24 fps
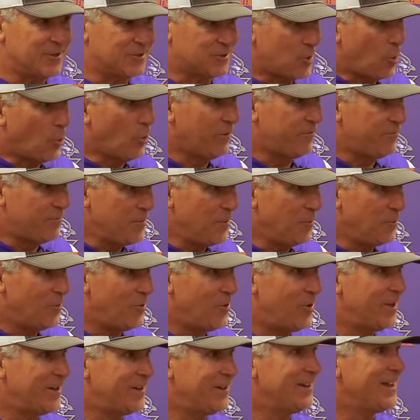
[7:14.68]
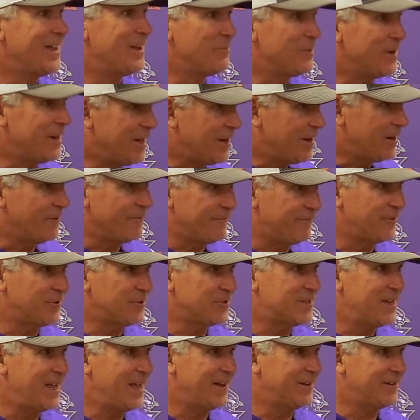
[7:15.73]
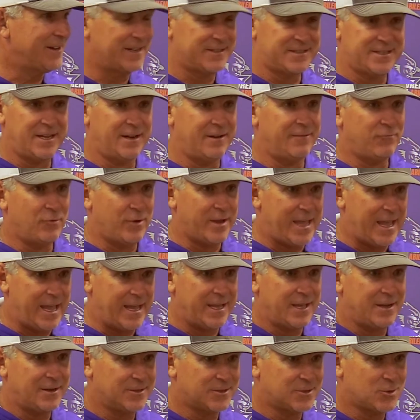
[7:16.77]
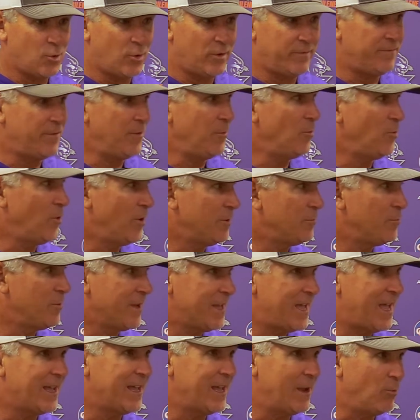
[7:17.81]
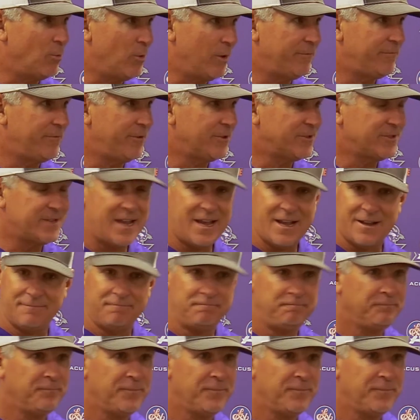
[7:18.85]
score from the one, and we needed a first down. I said, if we can't get a score from the one, we can't get one first down.